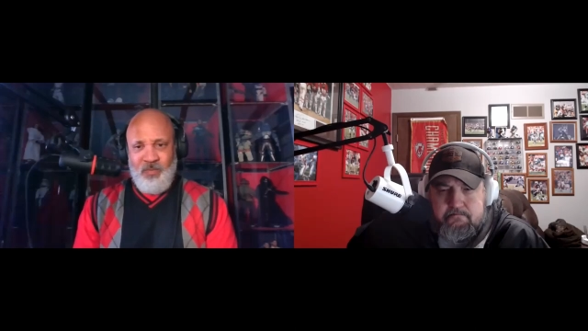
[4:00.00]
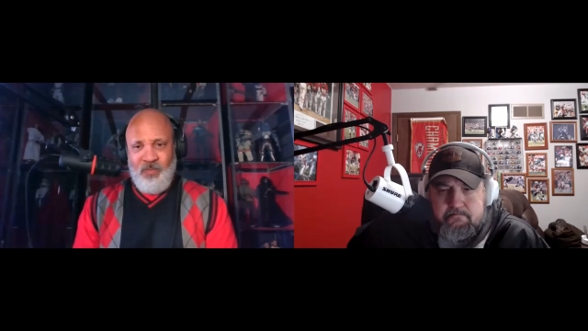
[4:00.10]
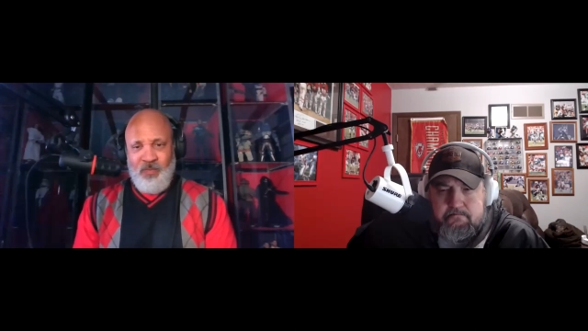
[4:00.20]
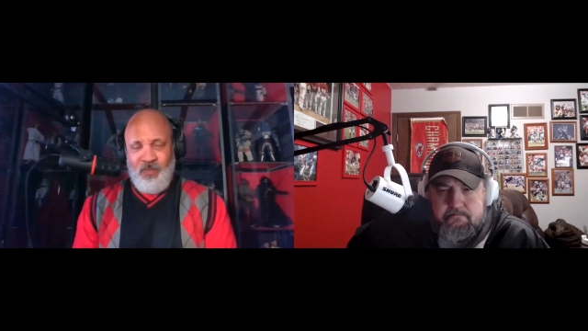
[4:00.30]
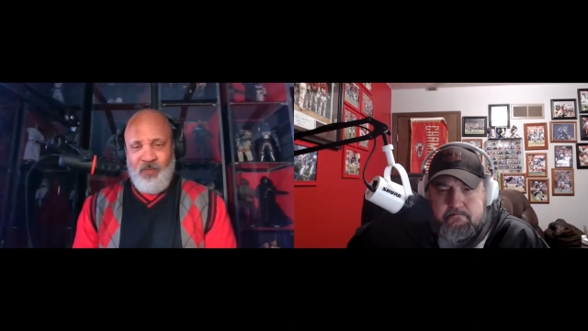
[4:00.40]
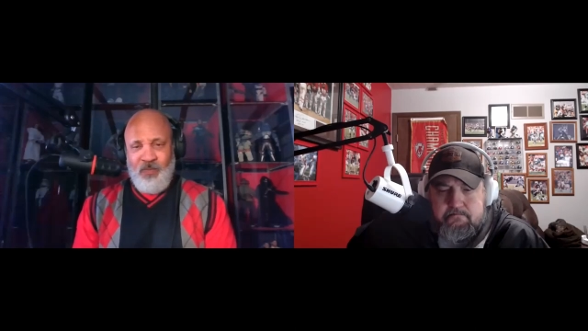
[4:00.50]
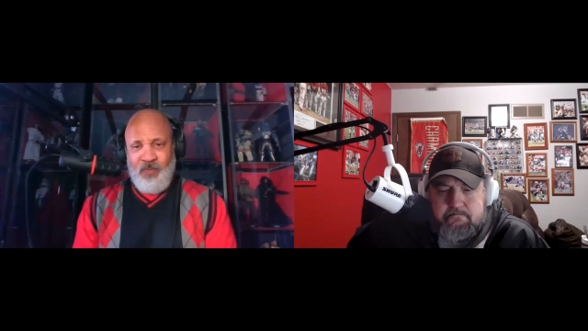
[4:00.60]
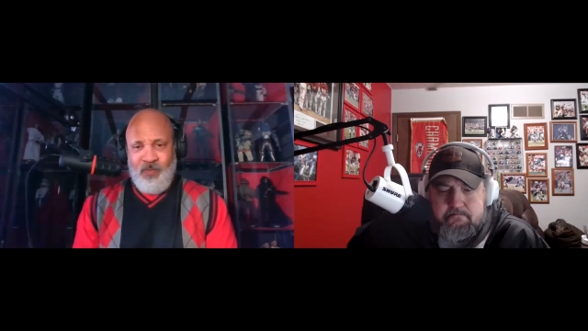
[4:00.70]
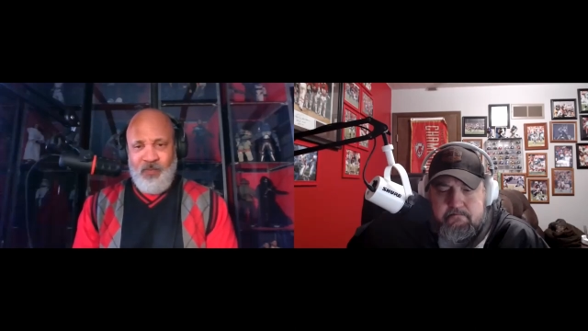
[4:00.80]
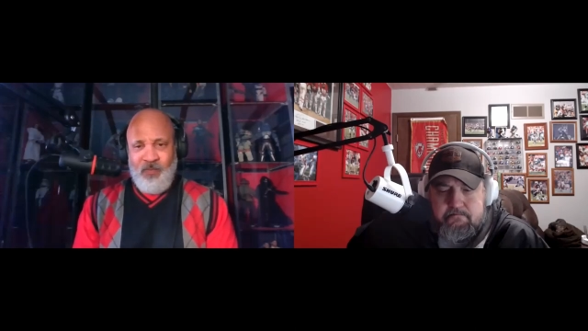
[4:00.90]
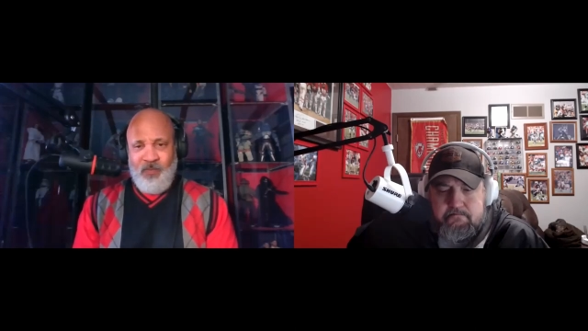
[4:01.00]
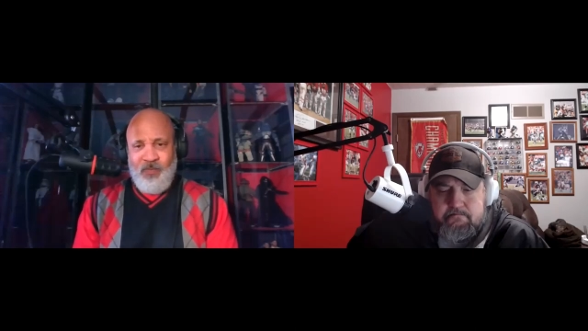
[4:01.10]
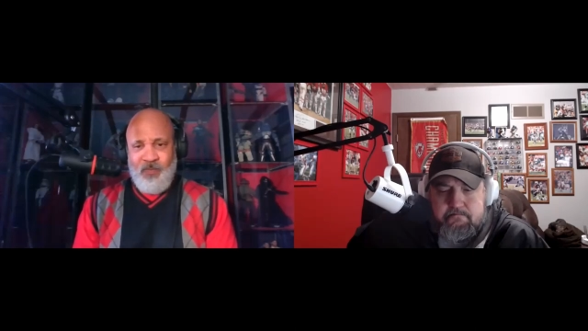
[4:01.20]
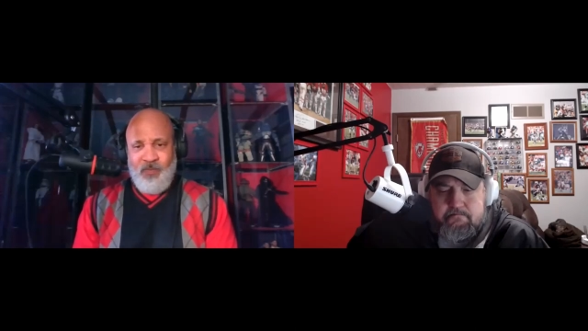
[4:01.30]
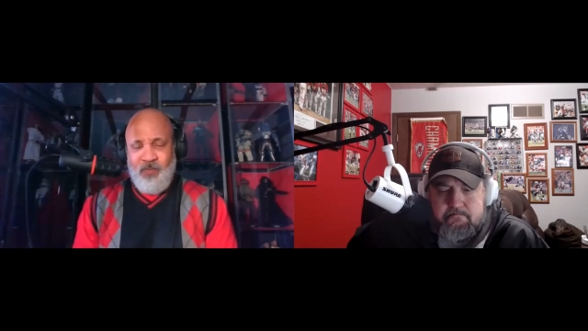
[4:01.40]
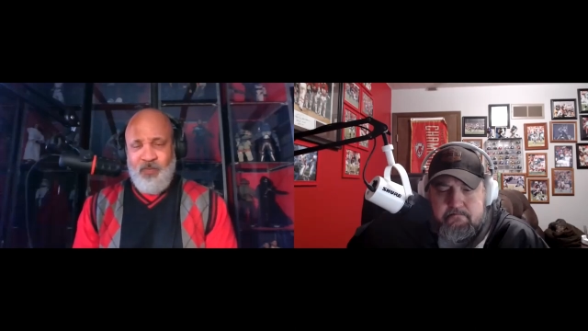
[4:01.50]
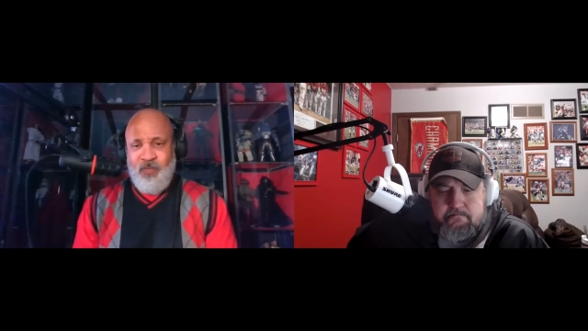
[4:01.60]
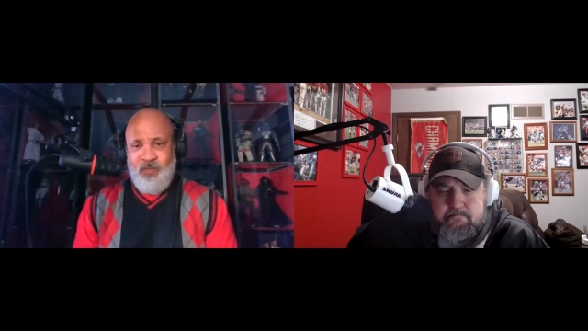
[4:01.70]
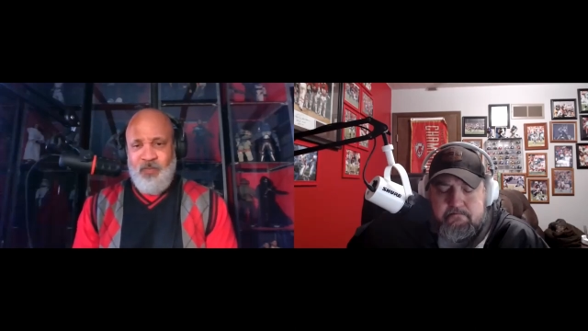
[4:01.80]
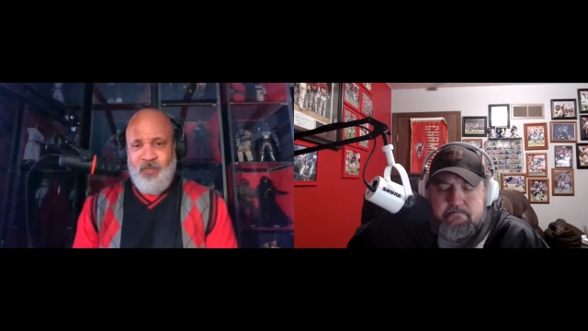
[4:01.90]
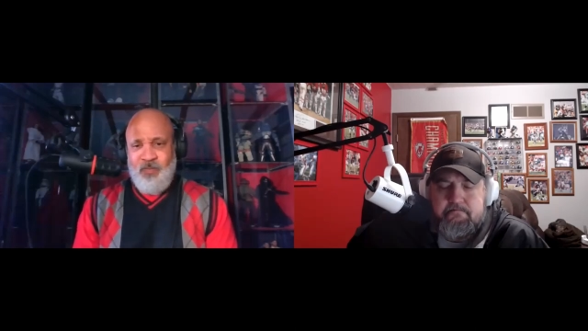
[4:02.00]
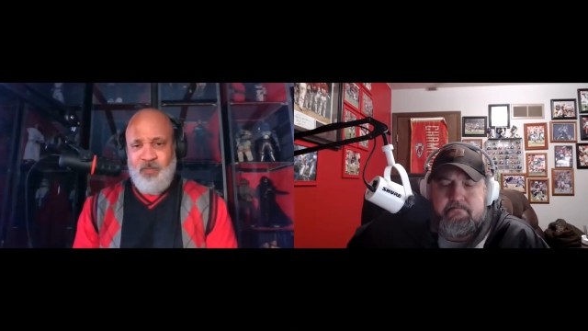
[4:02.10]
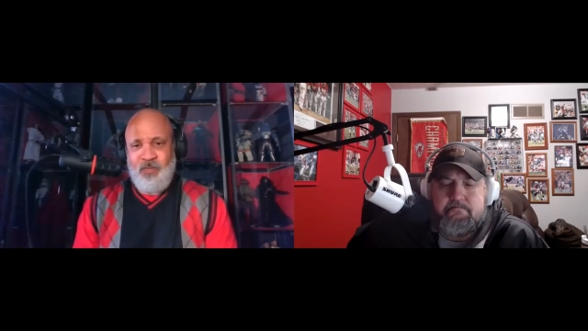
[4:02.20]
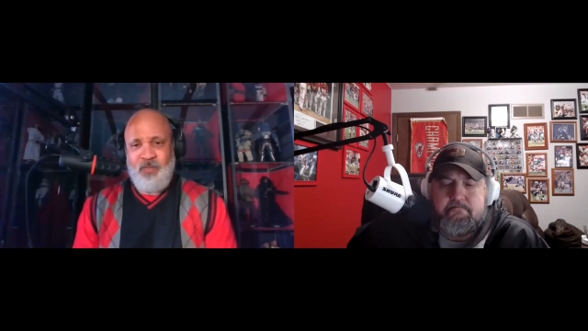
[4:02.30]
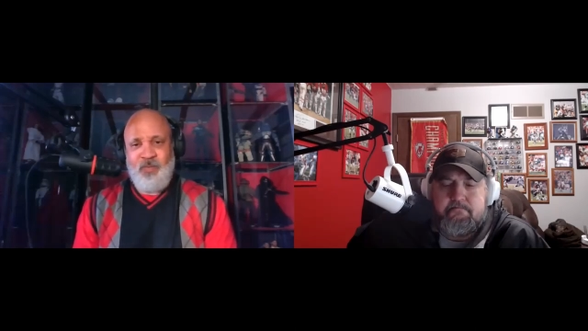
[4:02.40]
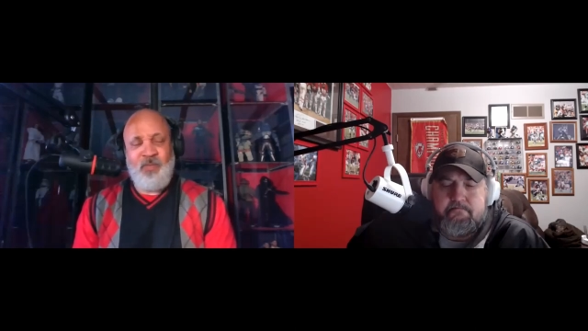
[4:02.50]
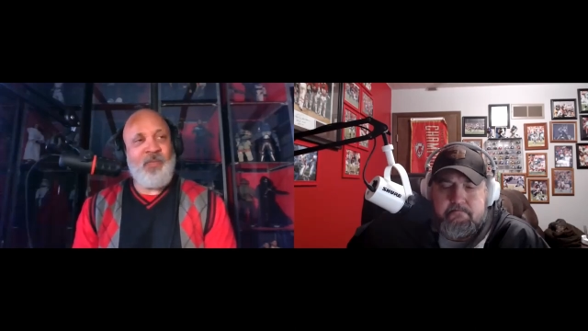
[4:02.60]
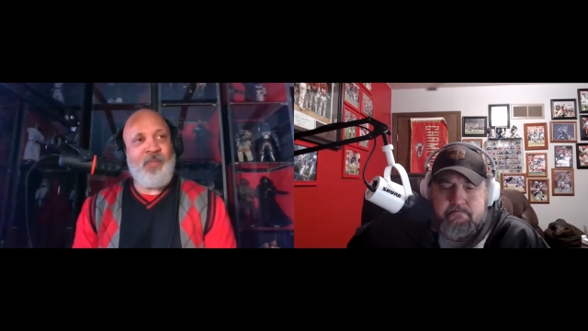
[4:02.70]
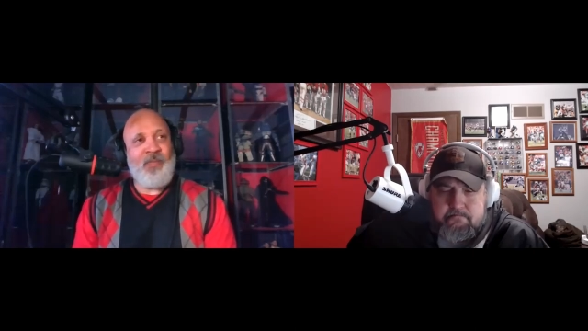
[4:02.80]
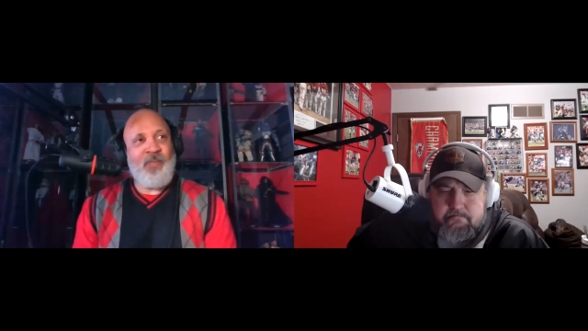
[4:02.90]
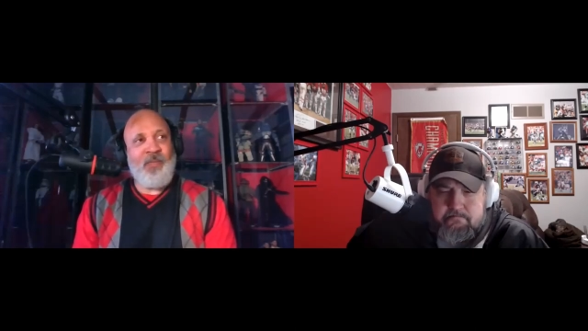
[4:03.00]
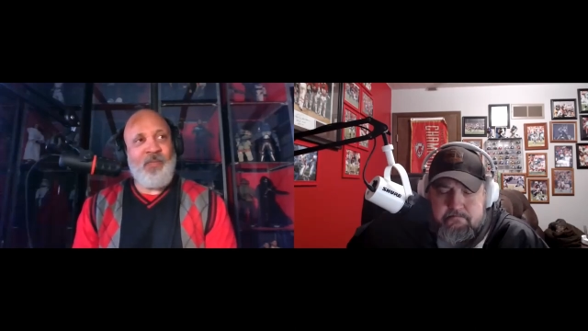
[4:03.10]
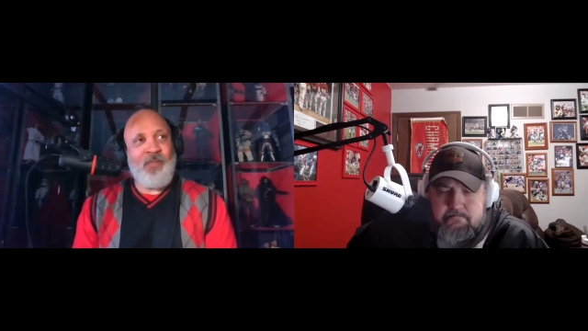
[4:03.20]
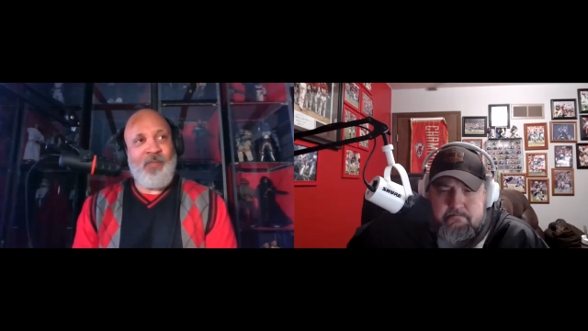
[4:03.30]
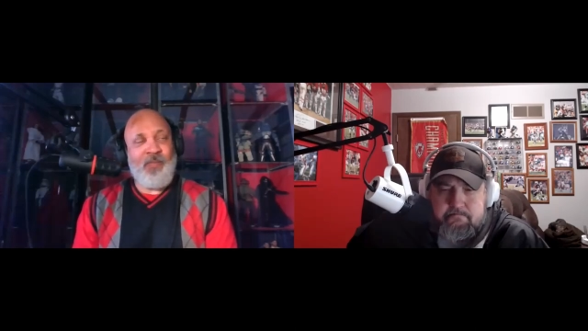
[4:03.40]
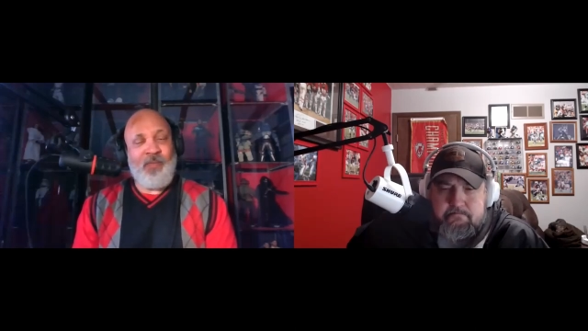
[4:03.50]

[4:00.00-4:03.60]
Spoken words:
[no speech]